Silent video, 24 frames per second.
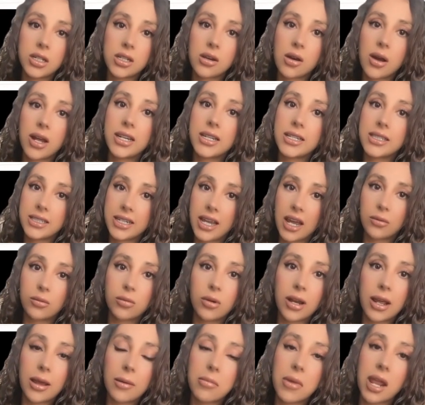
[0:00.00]
To understand
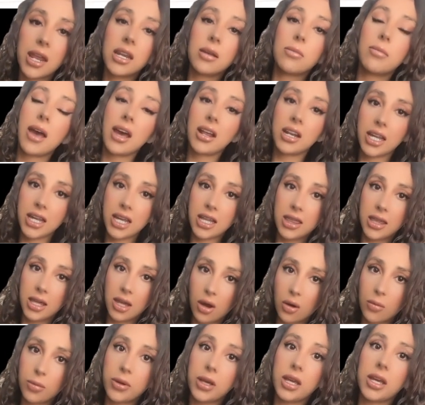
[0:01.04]
what I mean about
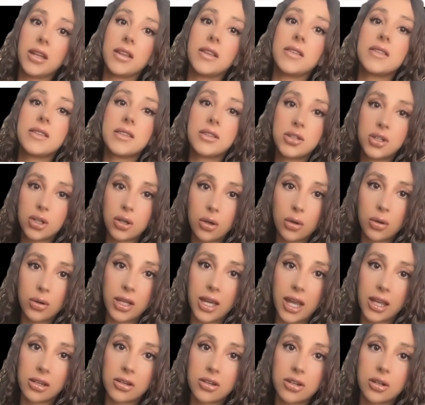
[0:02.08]
Ethiopians to
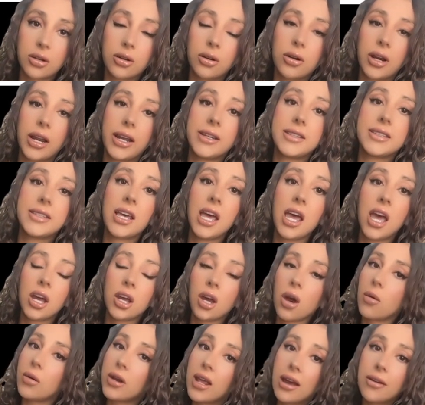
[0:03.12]
the ancient Greeks,
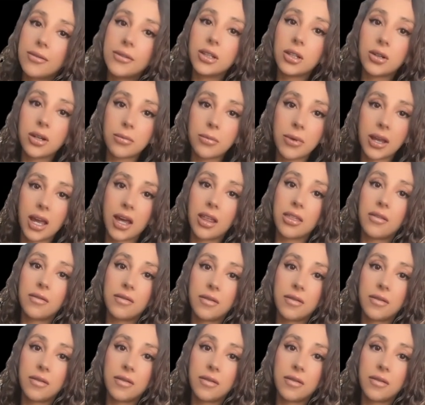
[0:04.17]
go and have a look at my other